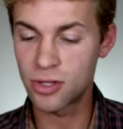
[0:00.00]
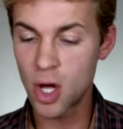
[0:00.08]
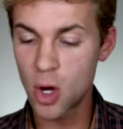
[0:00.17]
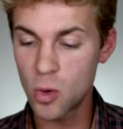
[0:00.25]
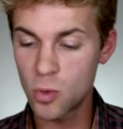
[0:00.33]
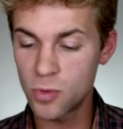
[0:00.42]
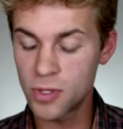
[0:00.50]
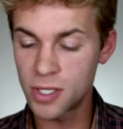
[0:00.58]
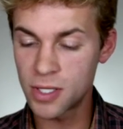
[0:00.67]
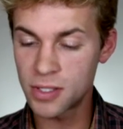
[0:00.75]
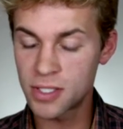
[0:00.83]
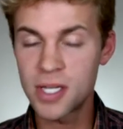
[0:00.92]
though
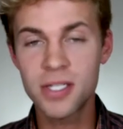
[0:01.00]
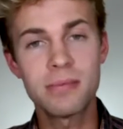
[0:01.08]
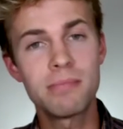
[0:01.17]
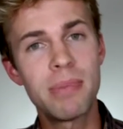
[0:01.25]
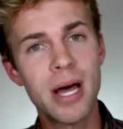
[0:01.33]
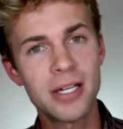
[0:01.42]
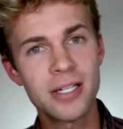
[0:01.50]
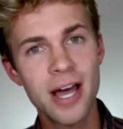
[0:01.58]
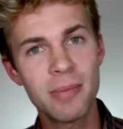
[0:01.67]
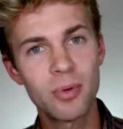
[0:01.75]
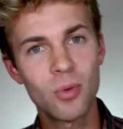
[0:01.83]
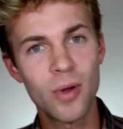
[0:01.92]
the season buttoned up